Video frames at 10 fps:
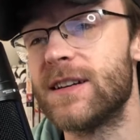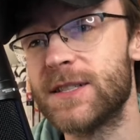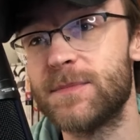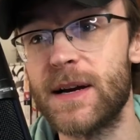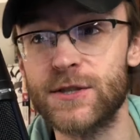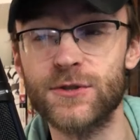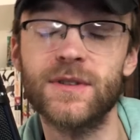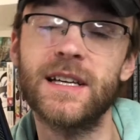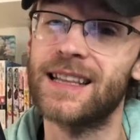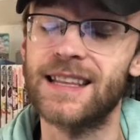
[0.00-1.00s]

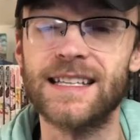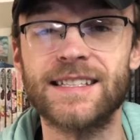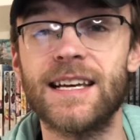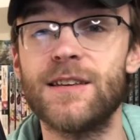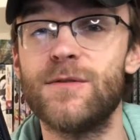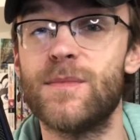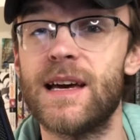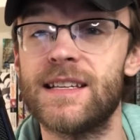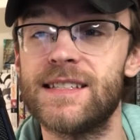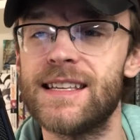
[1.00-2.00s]
especially lists that you
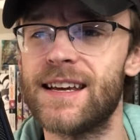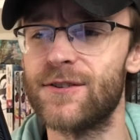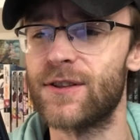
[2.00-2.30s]
may see that you're